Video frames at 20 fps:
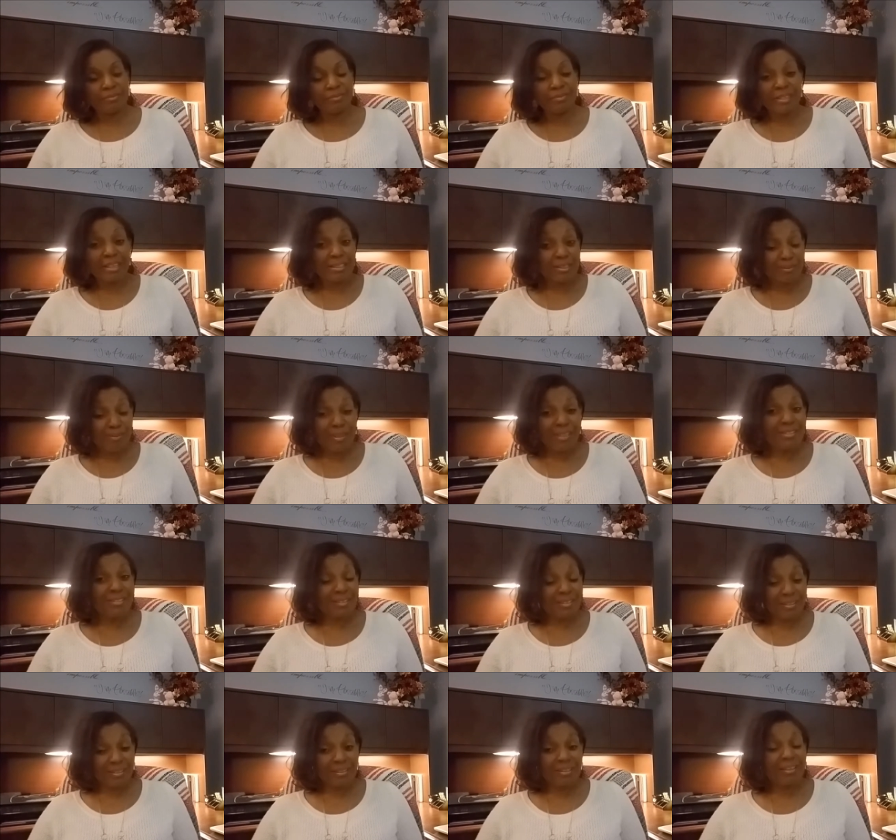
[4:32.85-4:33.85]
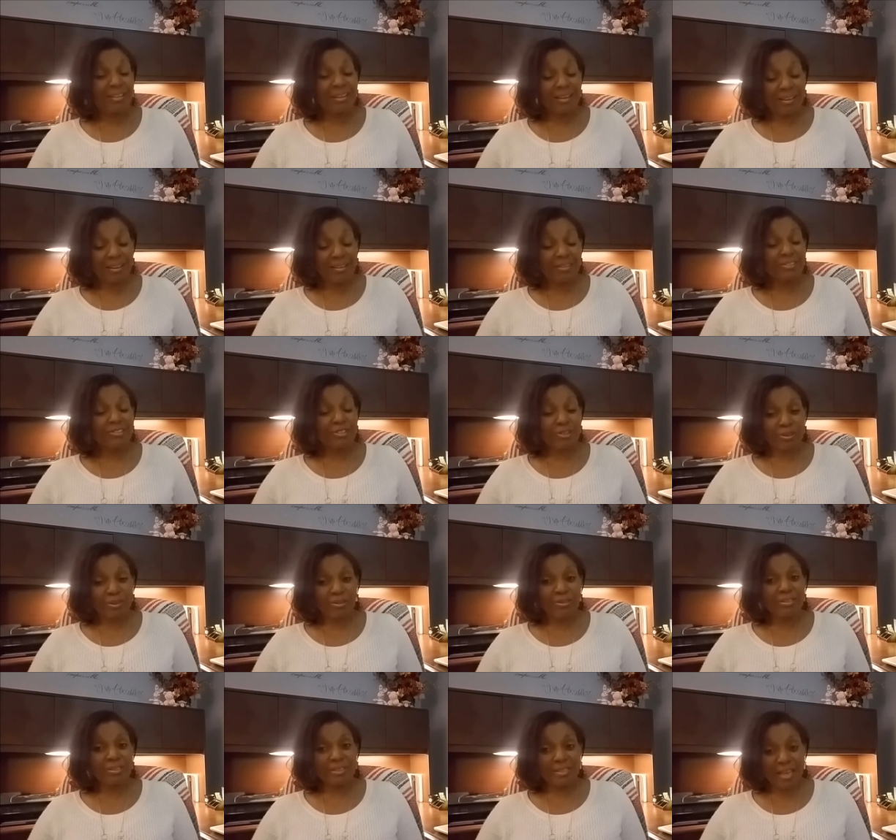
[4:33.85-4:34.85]
That's basically
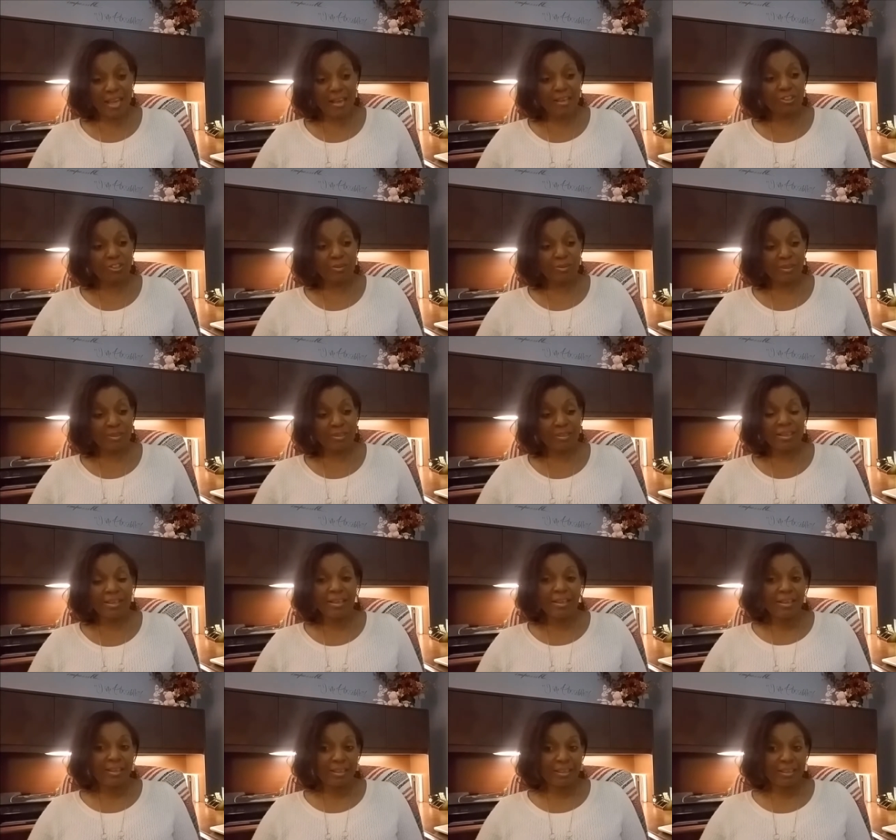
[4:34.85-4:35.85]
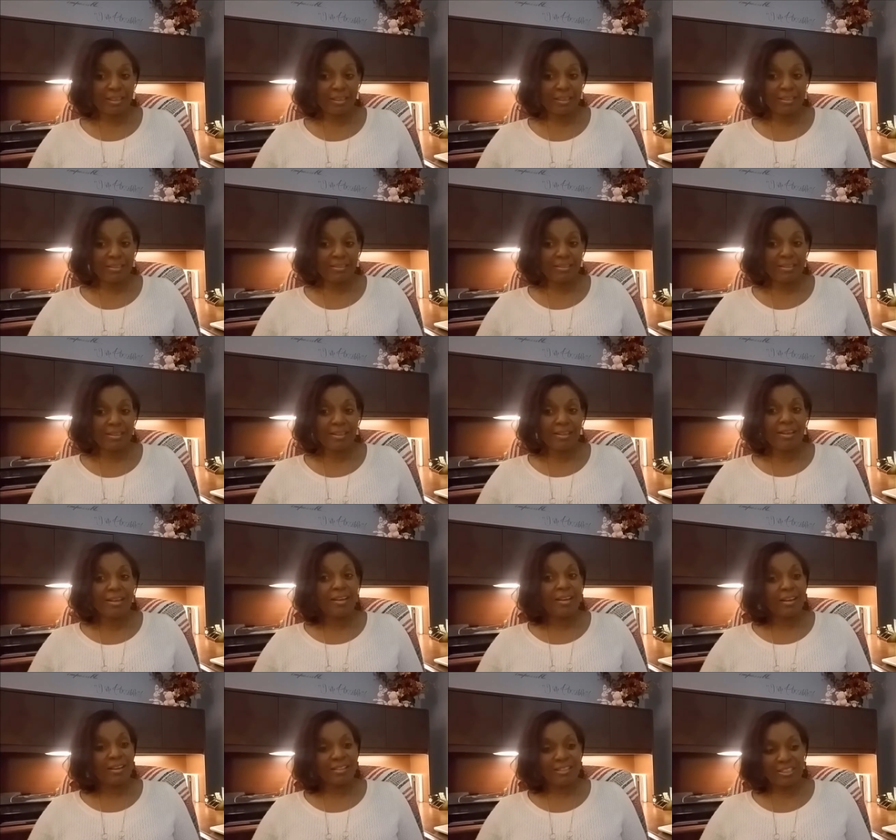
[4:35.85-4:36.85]
secure attachment in
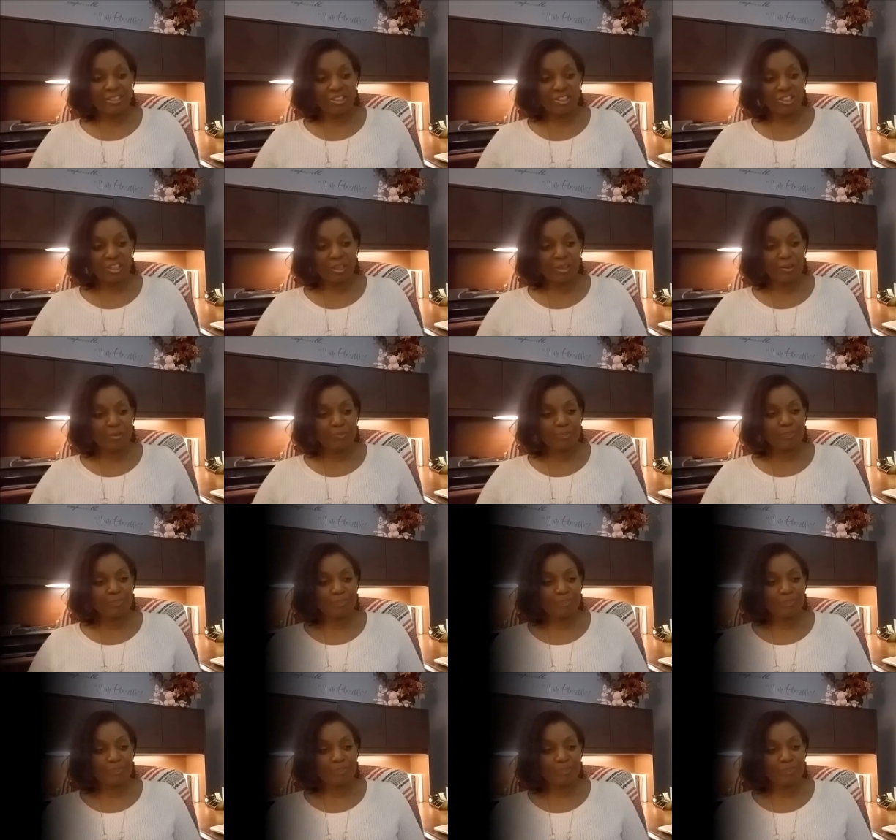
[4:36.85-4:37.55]
a nutshell.